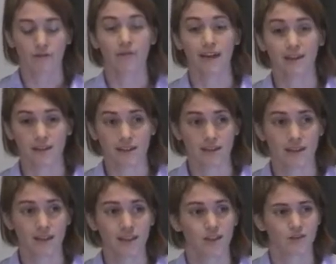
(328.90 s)
Finally,
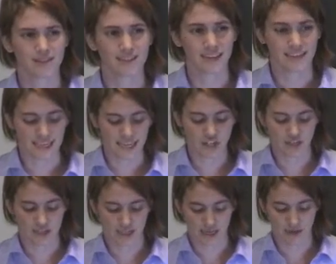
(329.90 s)
there's a
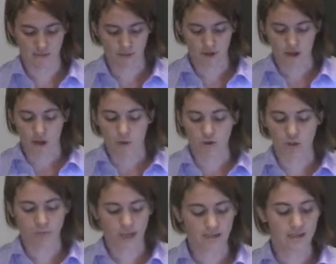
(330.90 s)
sanitation team,
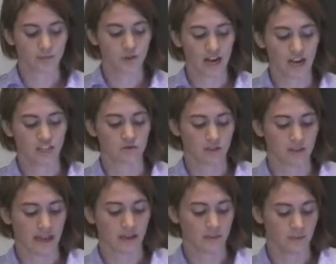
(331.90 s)
which picks up trash and
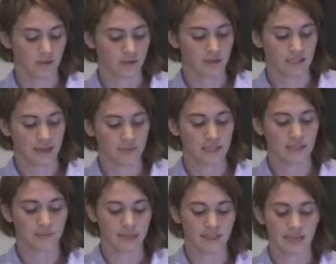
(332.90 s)
recyclables, attempting
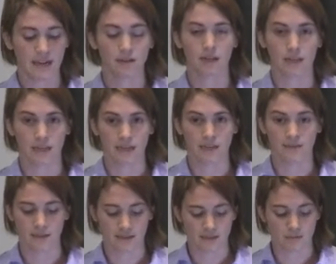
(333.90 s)
to maintain cleanliness
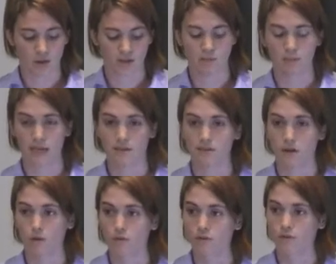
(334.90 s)
in a small space
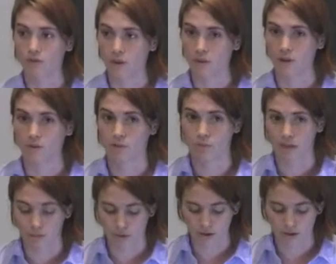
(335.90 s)
overflowing with
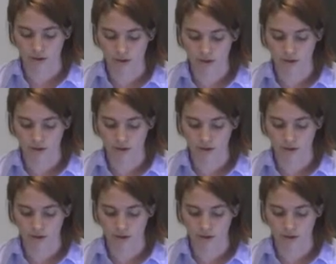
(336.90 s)
people.